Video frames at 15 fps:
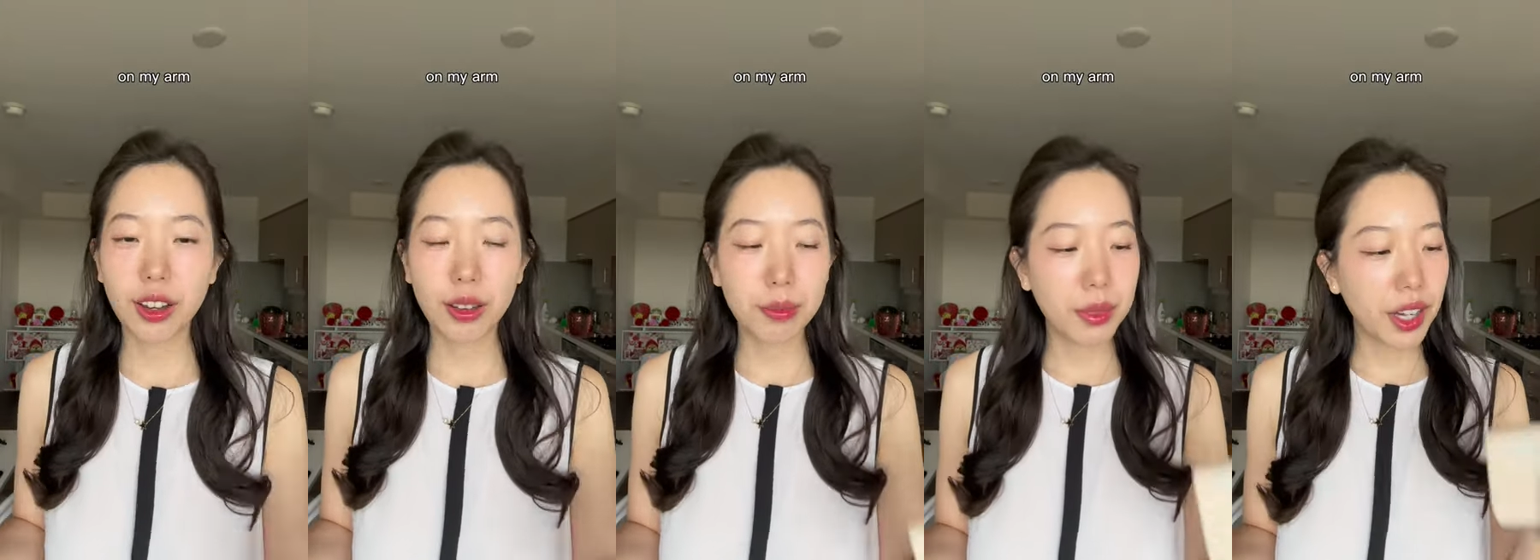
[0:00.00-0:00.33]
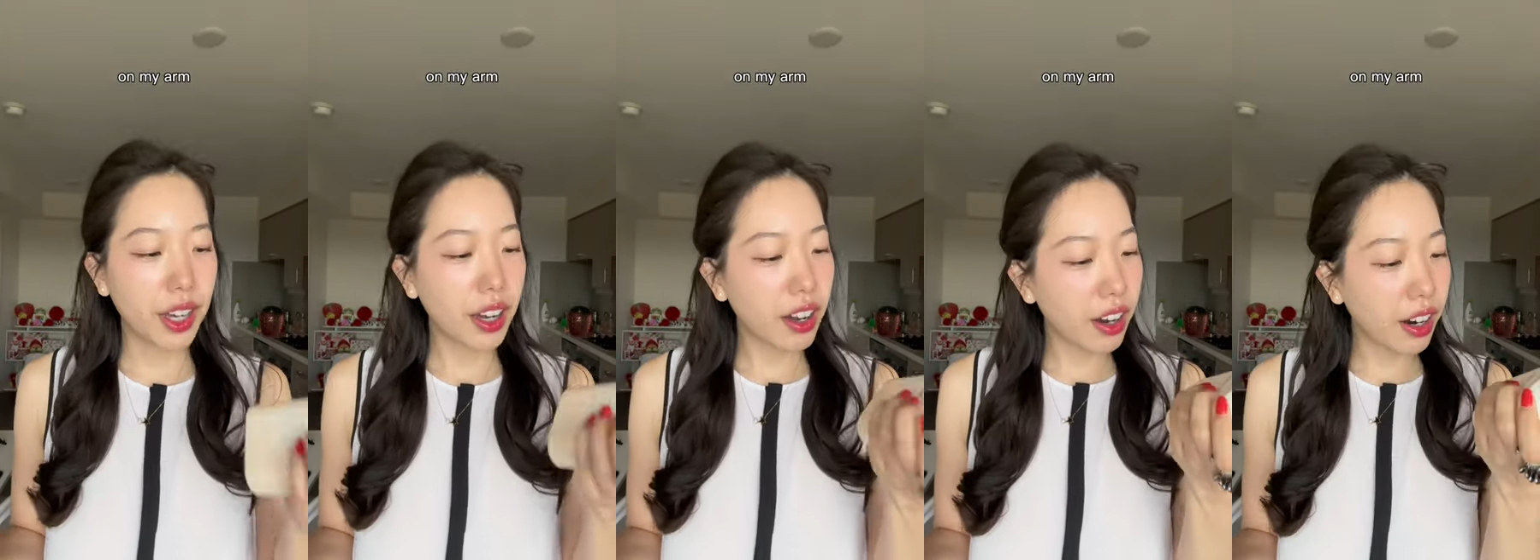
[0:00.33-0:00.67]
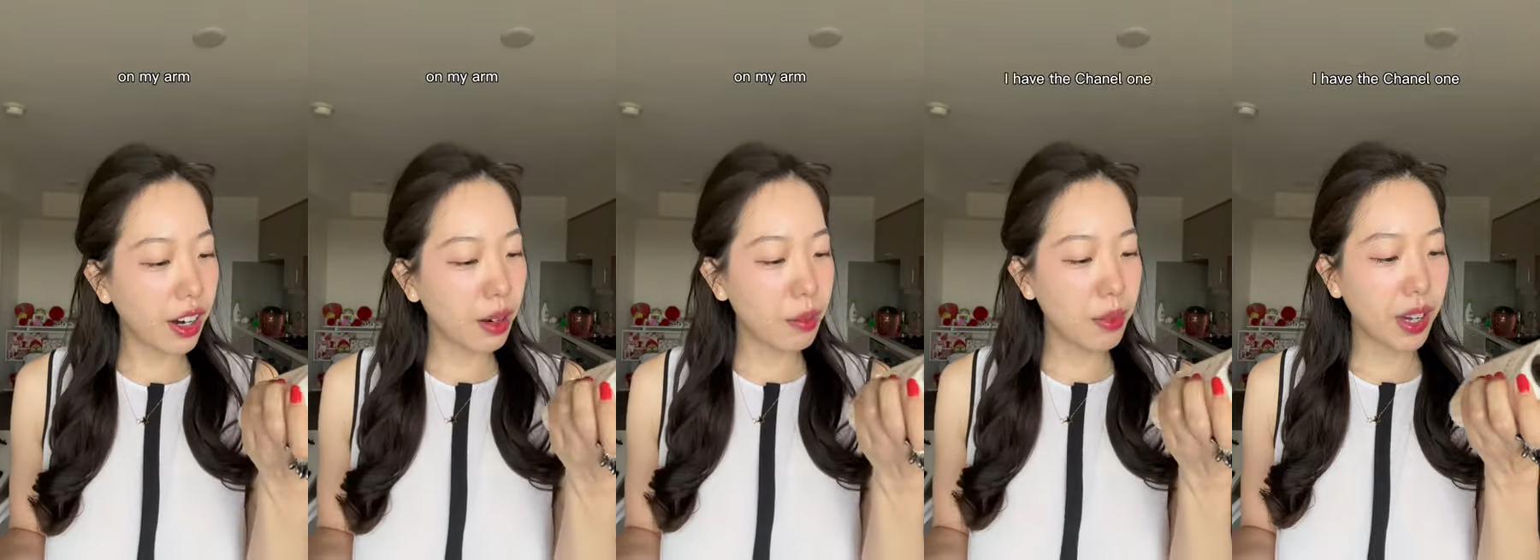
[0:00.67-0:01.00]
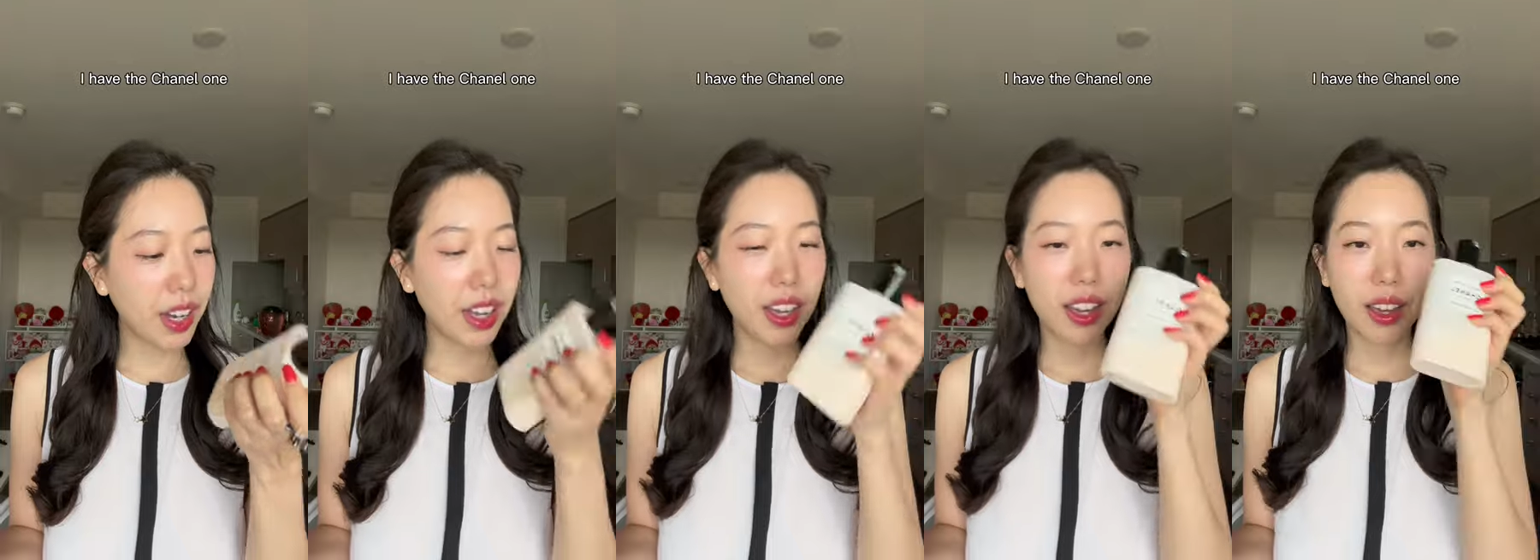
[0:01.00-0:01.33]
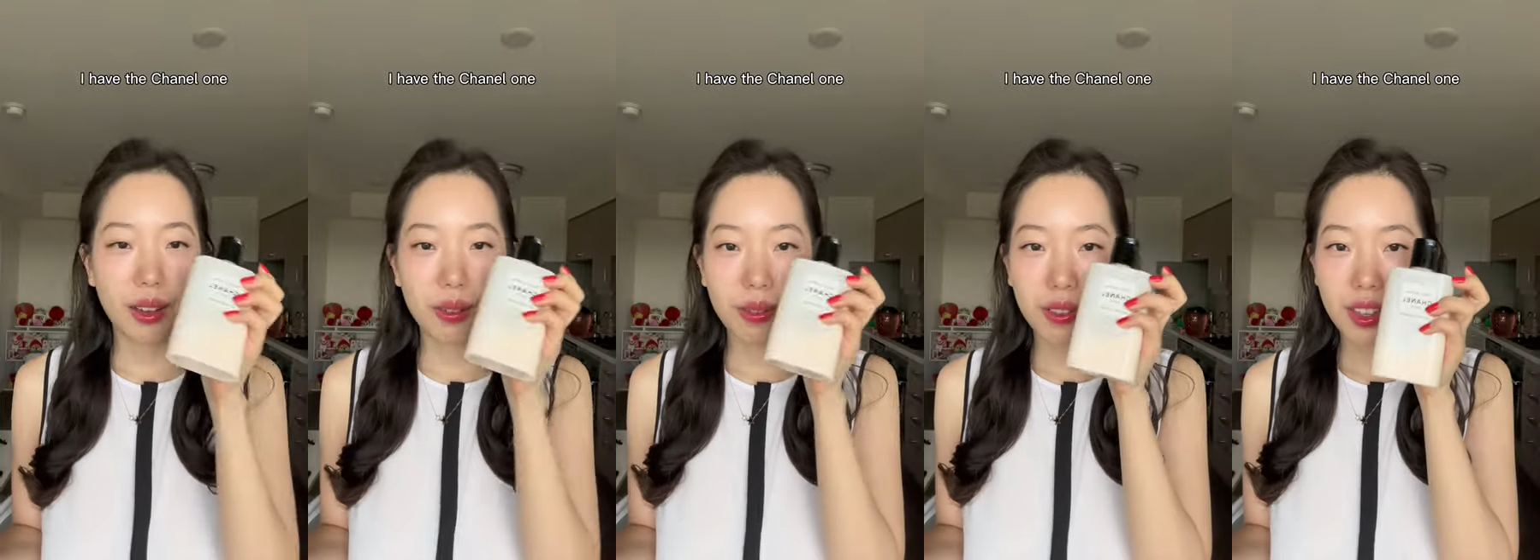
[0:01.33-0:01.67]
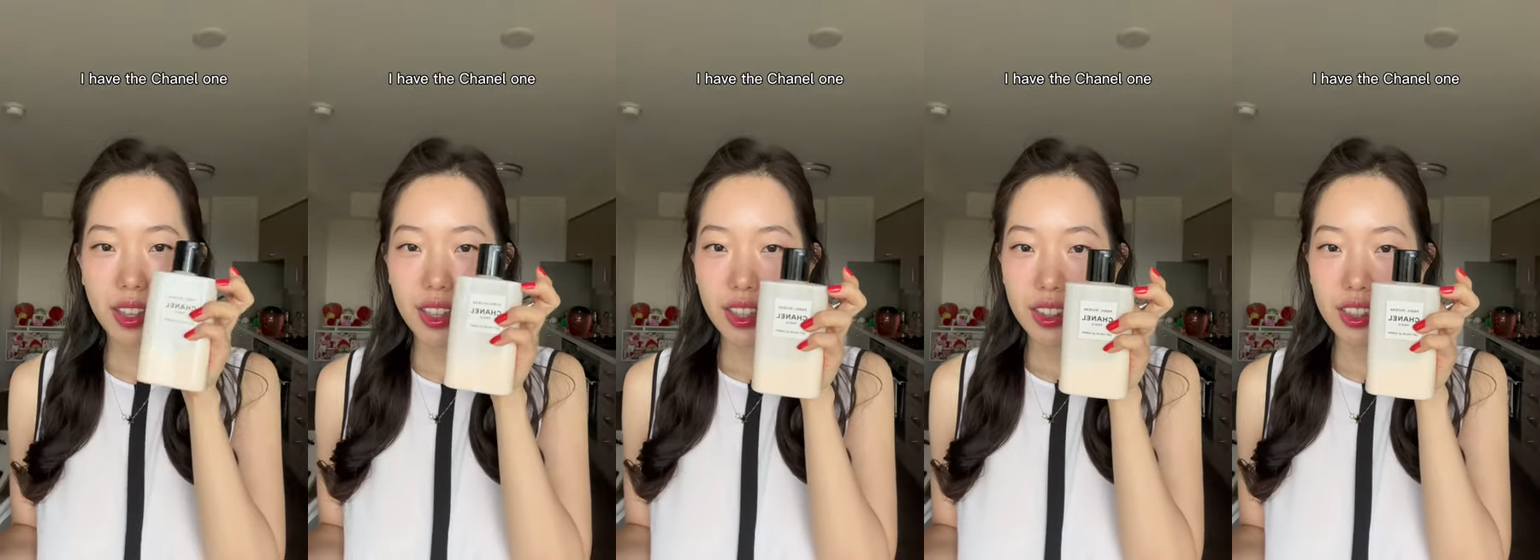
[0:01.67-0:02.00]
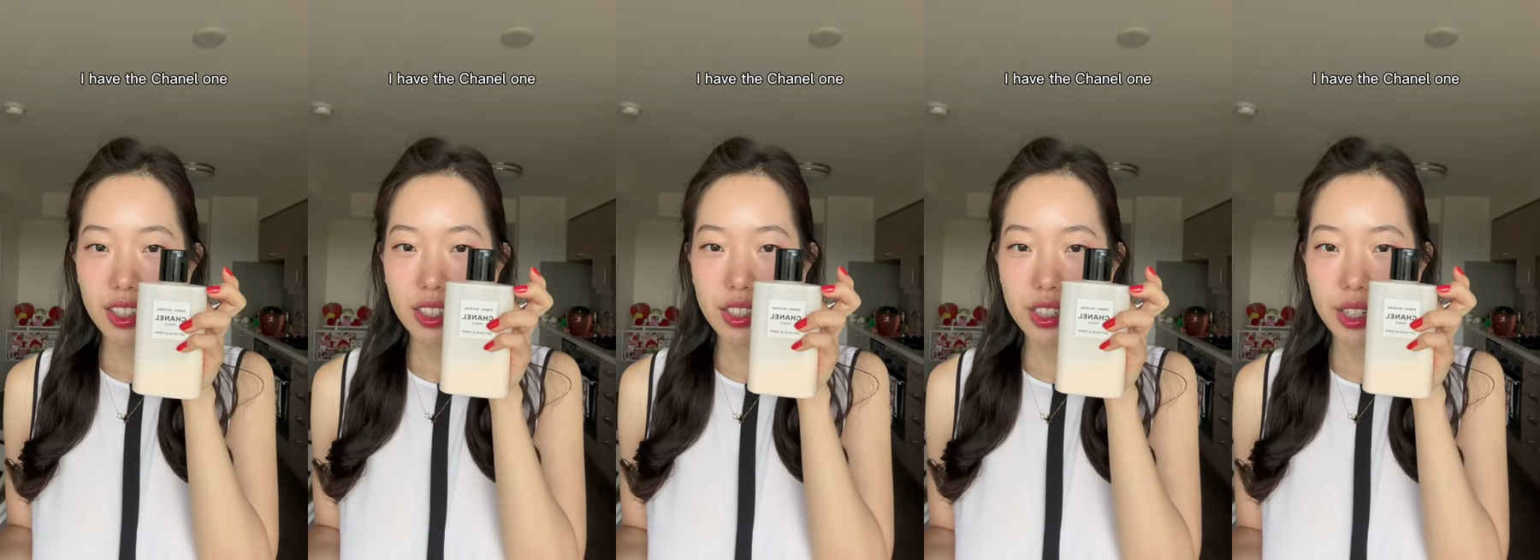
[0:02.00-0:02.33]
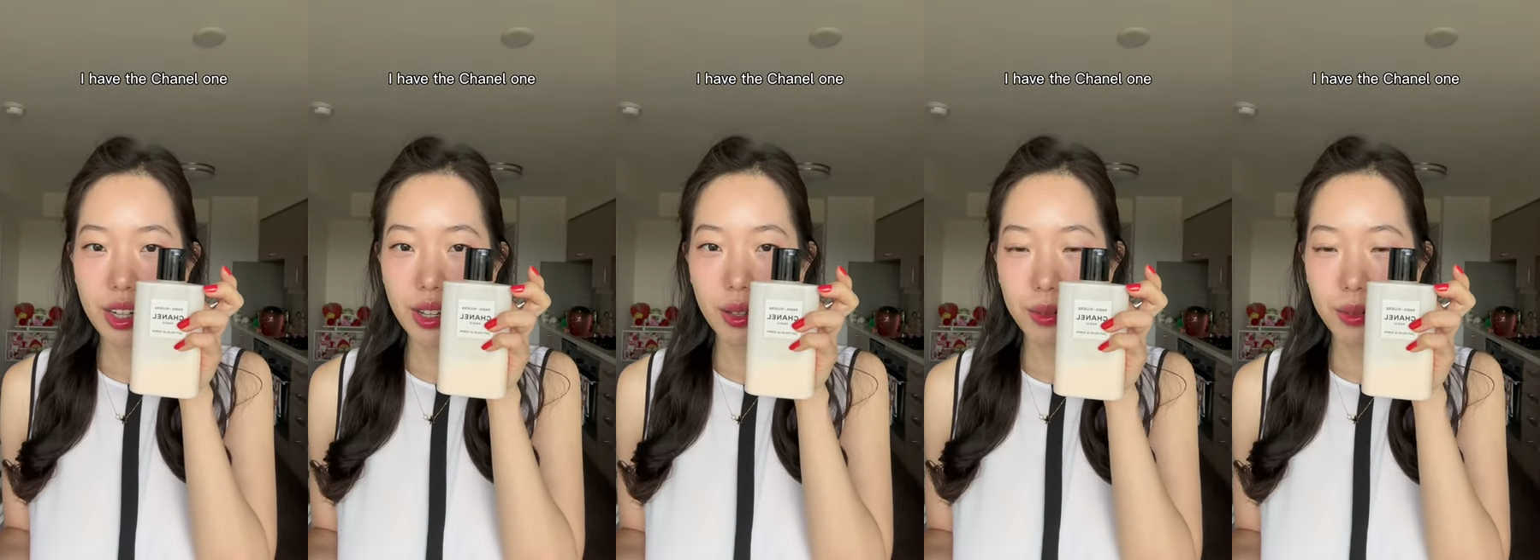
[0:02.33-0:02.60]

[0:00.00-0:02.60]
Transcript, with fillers: On my arm, I have the Chanel